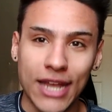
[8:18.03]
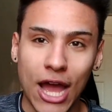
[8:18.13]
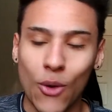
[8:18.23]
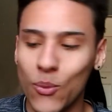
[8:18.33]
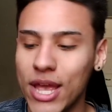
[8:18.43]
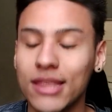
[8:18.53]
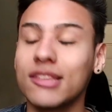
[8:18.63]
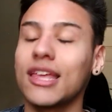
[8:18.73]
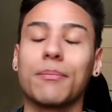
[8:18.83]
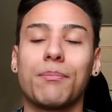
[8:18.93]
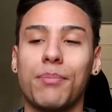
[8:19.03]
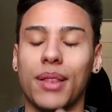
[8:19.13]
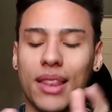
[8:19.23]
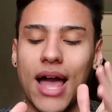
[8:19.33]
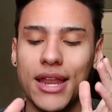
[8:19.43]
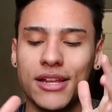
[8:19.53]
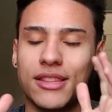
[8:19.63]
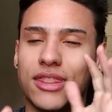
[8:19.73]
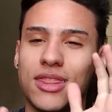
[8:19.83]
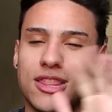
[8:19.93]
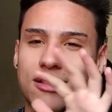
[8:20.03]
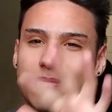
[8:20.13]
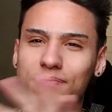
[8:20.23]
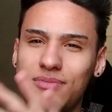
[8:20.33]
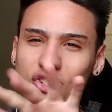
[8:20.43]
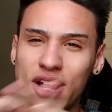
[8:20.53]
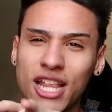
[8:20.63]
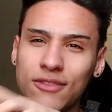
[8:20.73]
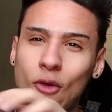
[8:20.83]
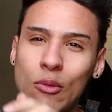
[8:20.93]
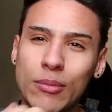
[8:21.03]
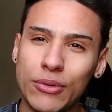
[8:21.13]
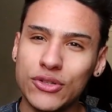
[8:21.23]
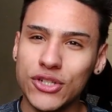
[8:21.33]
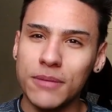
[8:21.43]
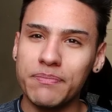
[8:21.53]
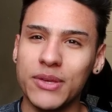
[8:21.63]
Now, we had this like planet transformer bullshit.